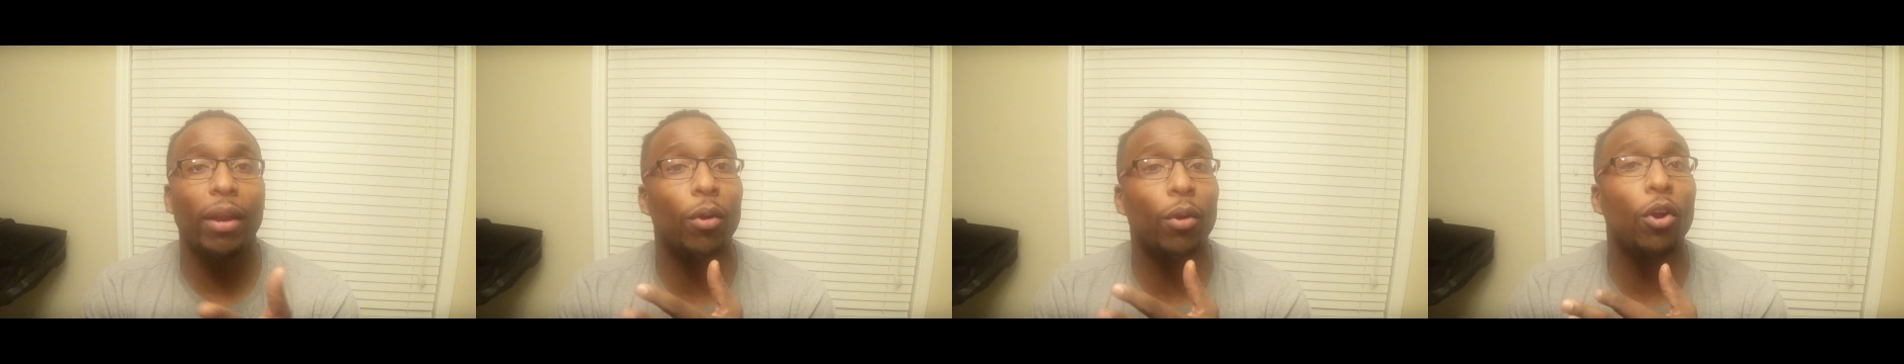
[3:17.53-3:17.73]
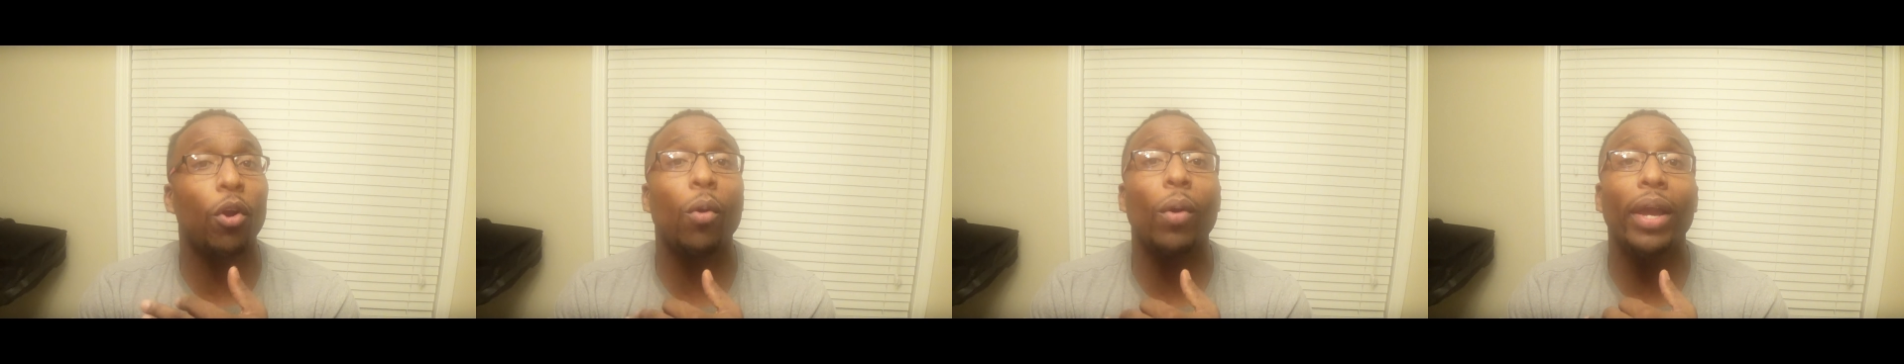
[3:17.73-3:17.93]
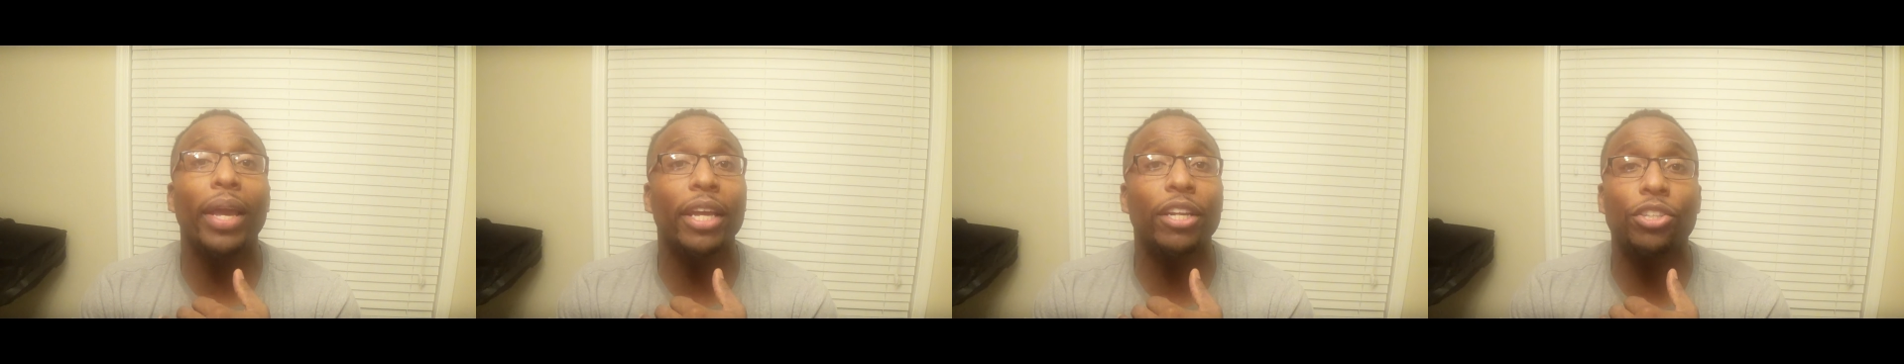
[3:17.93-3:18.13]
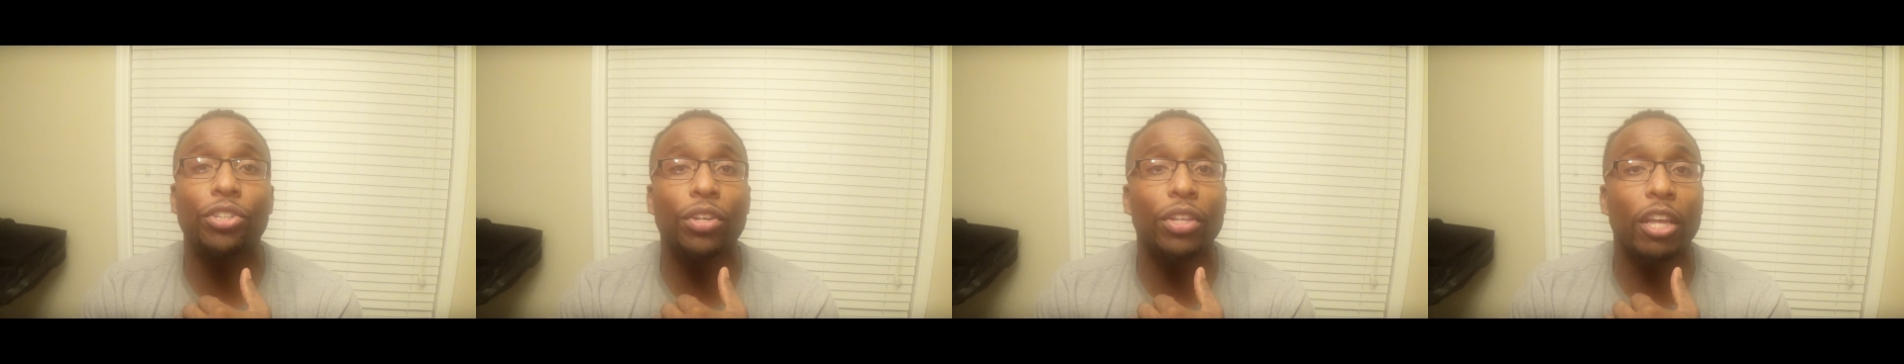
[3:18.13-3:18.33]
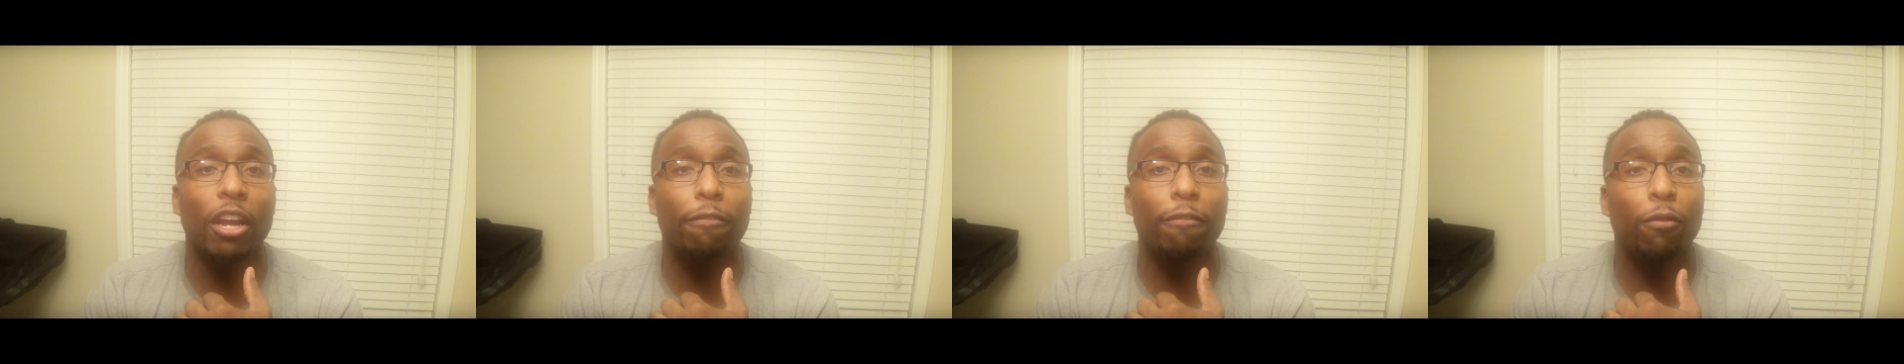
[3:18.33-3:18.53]
going
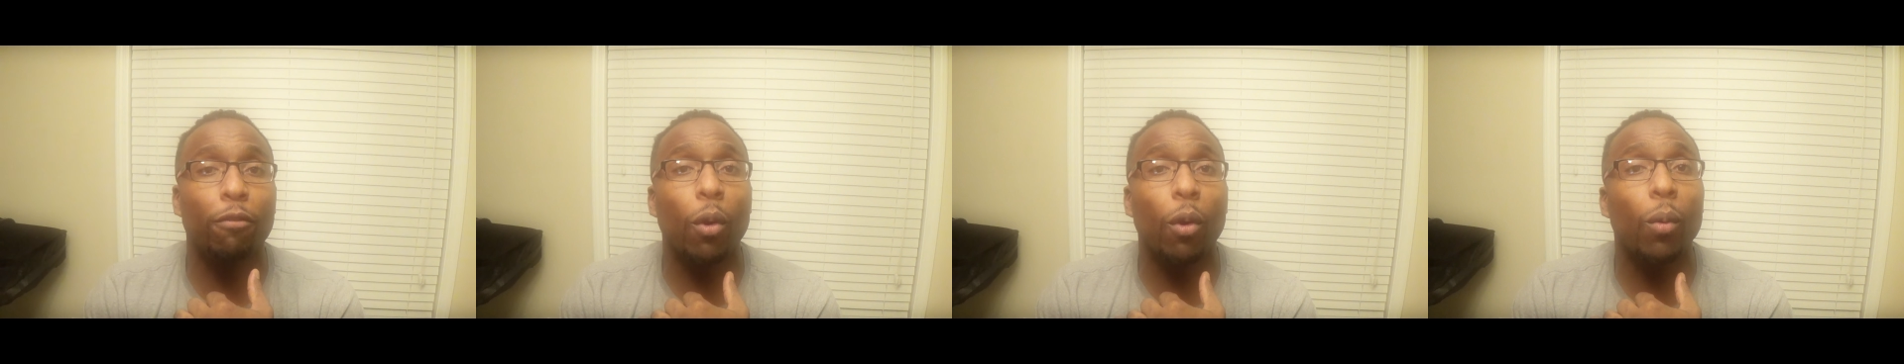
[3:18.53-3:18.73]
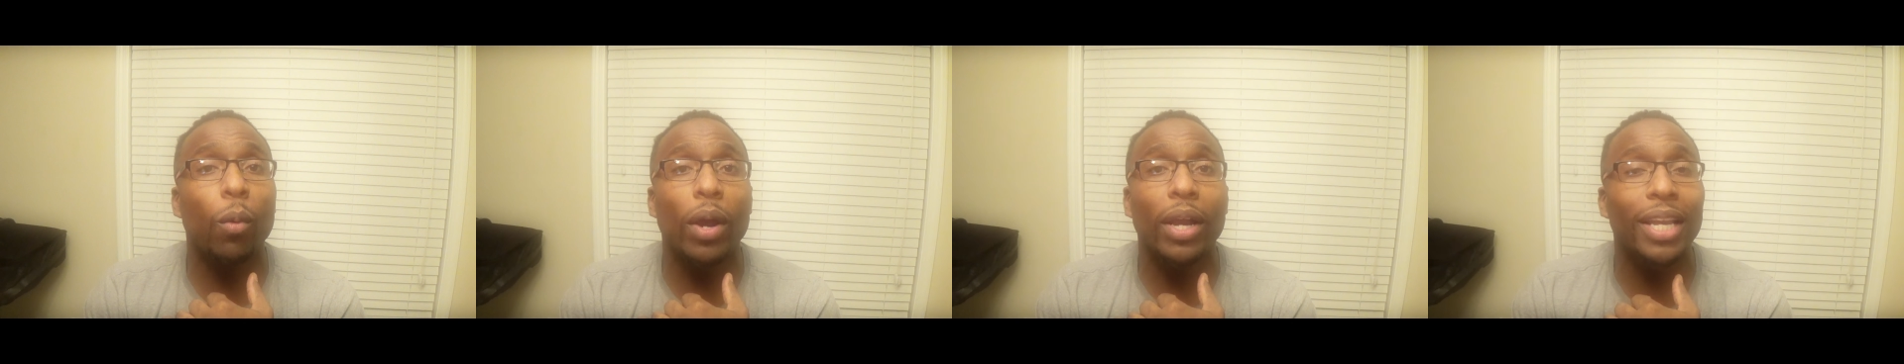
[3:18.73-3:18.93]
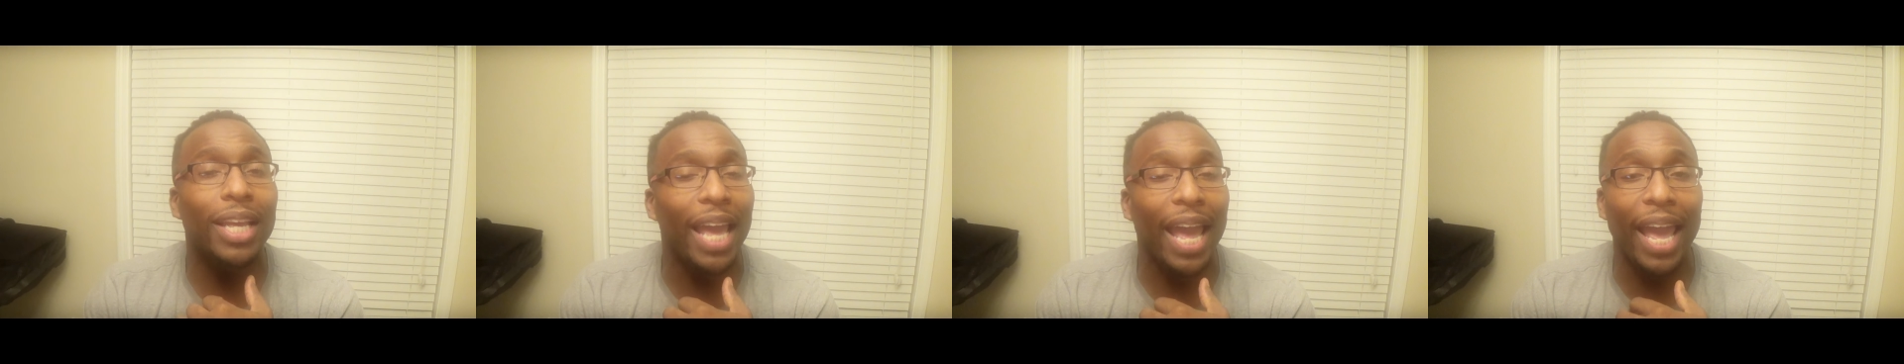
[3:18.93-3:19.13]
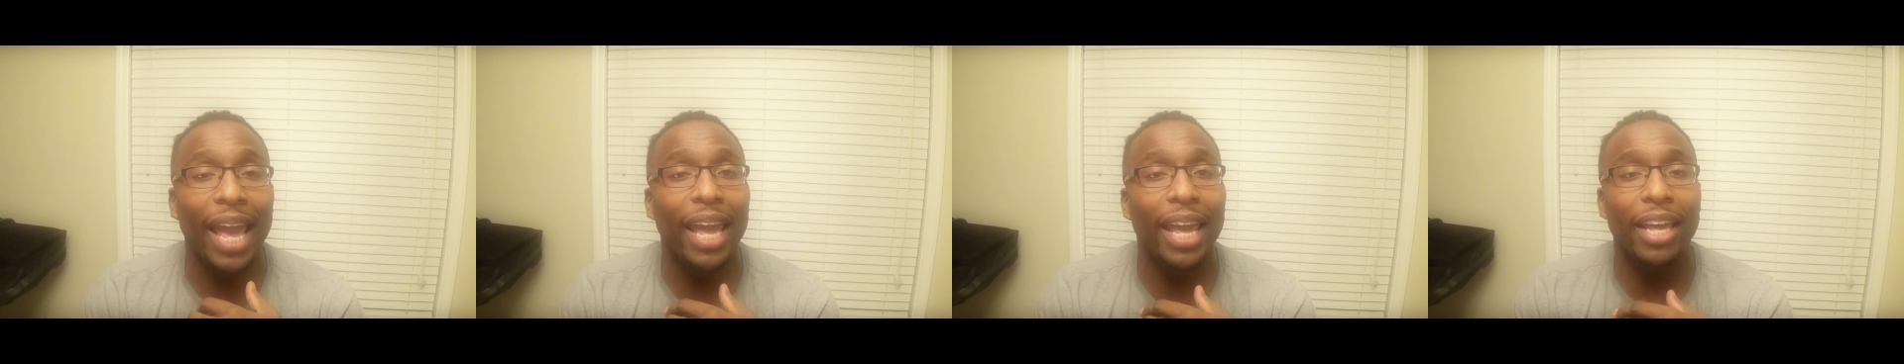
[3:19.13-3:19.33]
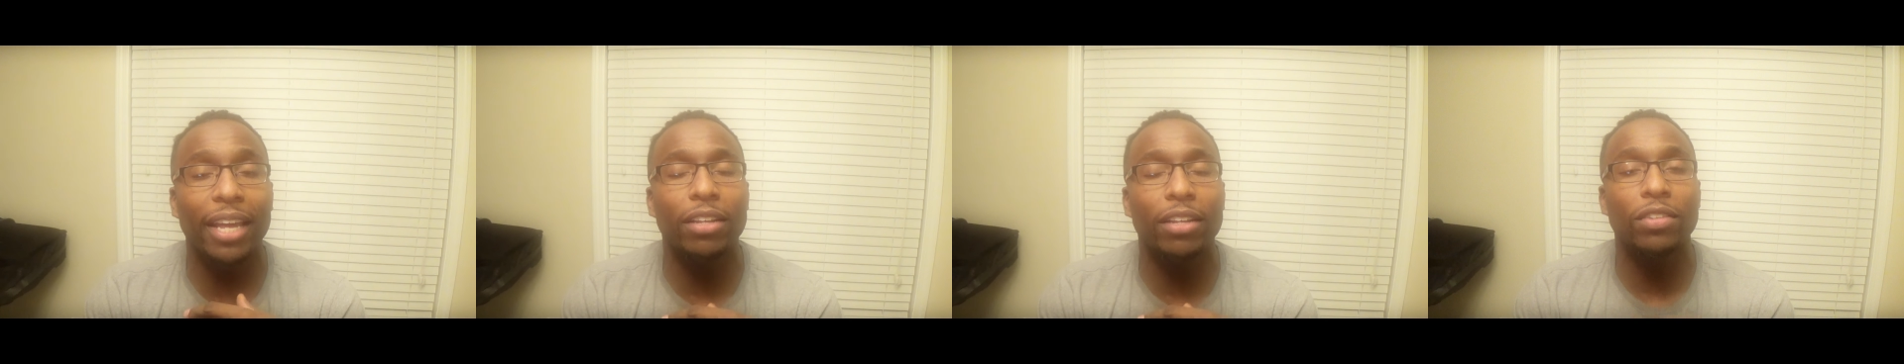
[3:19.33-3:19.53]
into their
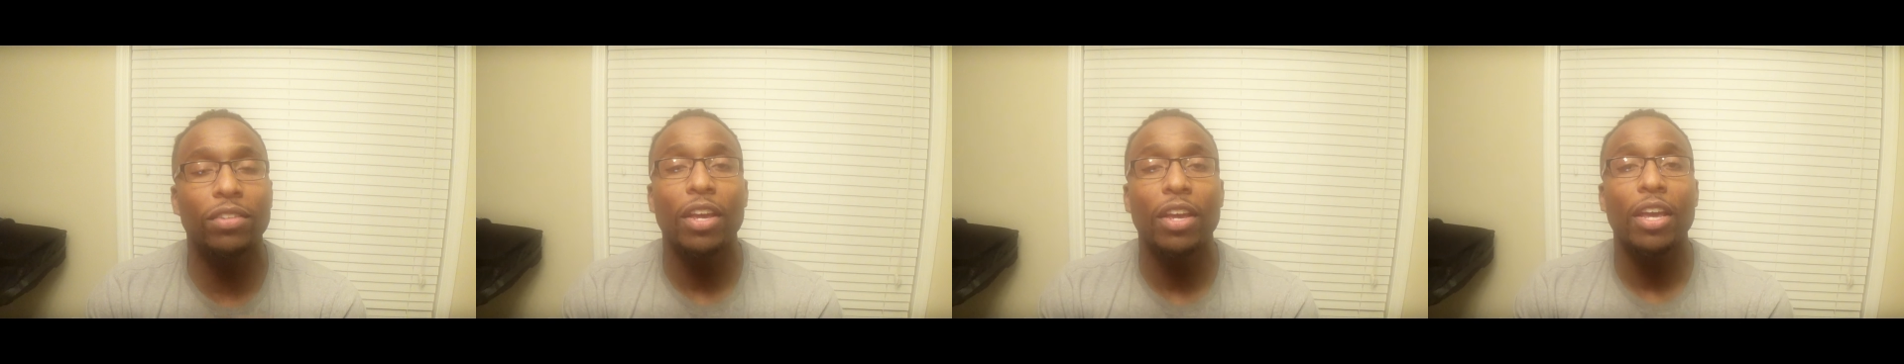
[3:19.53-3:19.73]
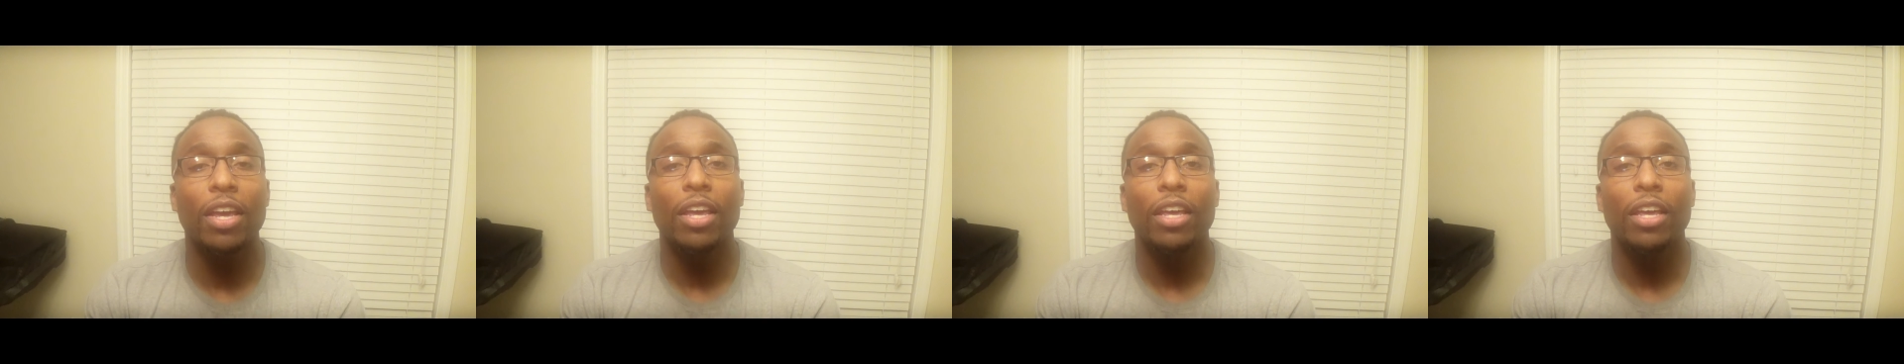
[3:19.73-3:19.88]
401ks,